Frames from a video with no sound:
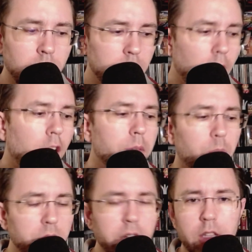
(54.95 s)

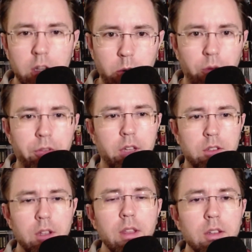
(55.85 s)
unpredictable things.
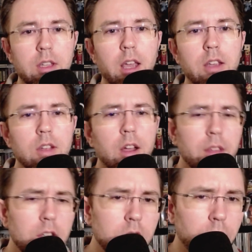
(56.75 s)
In this case,
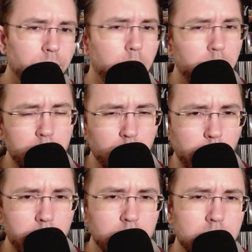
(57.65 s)
this is a very
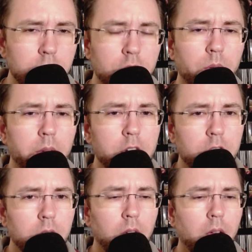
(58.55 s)
rare
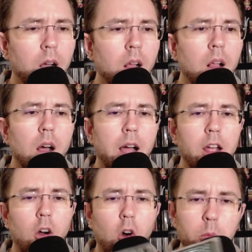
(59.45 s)
situation I
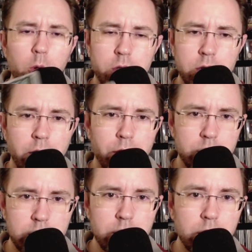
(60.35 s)
almost never
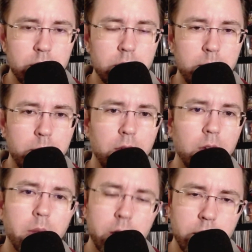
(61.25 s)
see this type of thing,
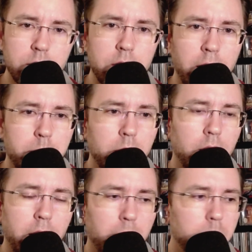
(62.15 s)
but it does happen. It
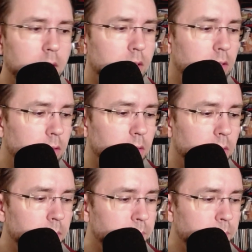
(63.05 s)
happened to